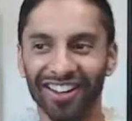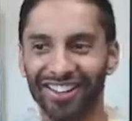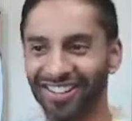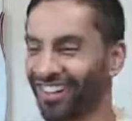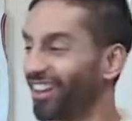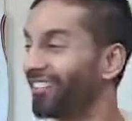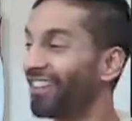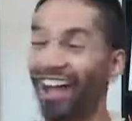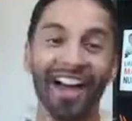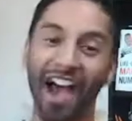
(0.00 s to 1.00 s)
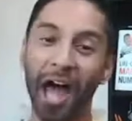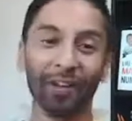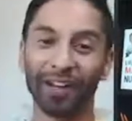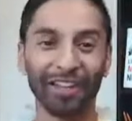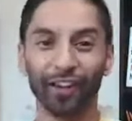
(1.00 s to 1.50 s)
How long am I
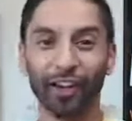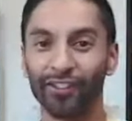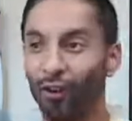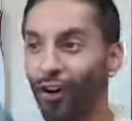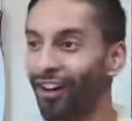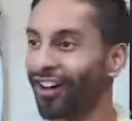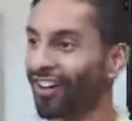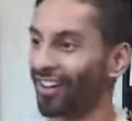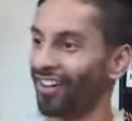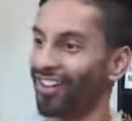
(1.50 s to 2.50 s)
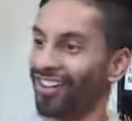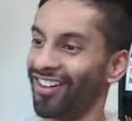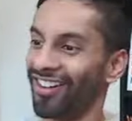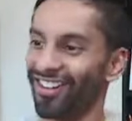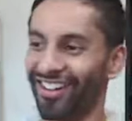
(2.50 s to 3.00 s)
going to keep going this for?
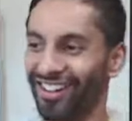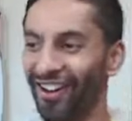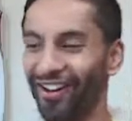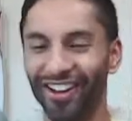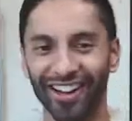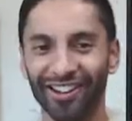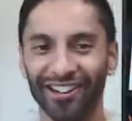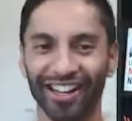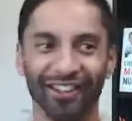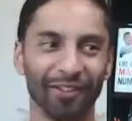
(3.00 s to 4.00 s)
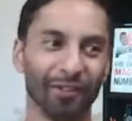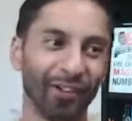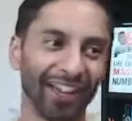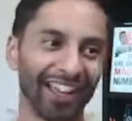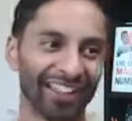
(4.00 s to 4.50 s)
I don't know. How long can I go
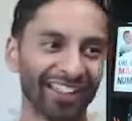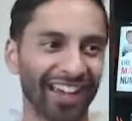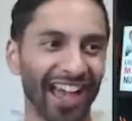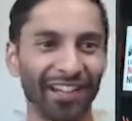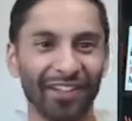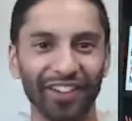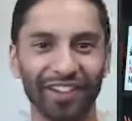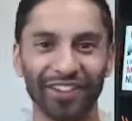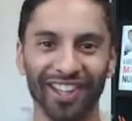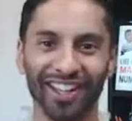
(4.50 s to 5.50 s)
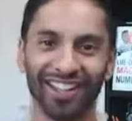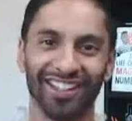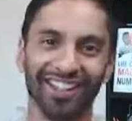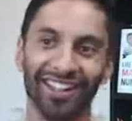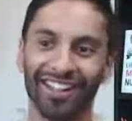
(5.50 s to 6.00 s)
before I get atrophied or tired?
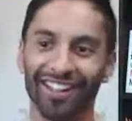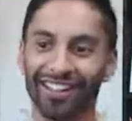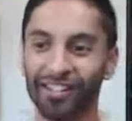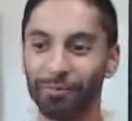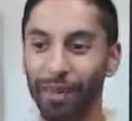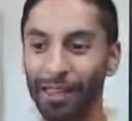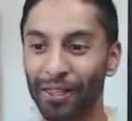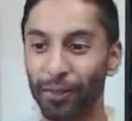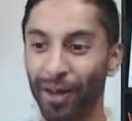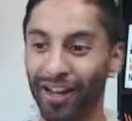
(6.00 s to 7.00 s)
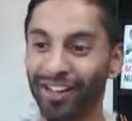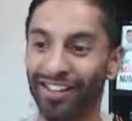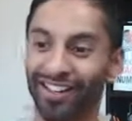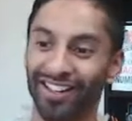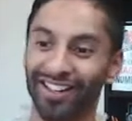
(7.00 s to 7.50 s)
So spell the
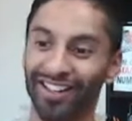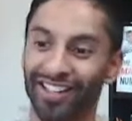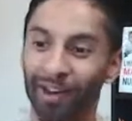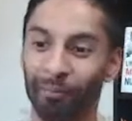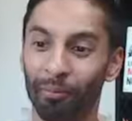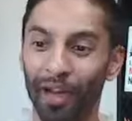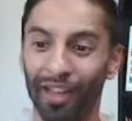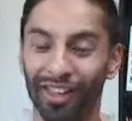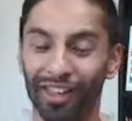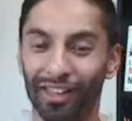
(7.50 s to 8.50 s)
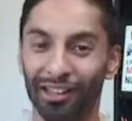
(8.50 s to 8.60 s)
word dumbbell.